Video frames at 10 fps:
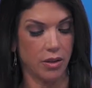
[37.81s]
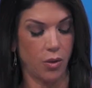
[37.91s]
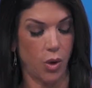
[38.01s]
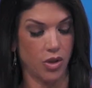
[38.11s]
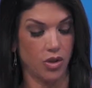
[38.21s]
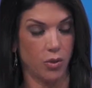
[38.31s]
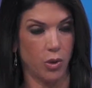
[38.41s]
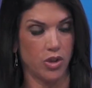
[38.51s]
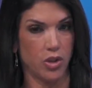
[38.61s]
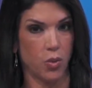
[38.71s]
question,
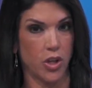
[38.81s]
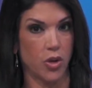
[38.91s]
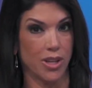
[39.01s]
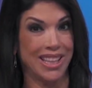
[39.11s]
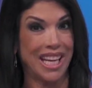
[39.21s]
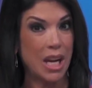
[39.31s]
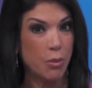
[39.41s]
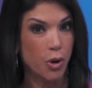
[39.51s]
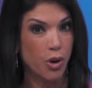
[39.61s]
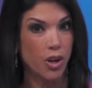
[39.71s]
which is when you're in
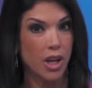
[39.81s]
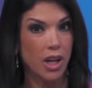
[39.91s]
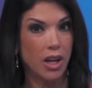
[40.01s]
labor,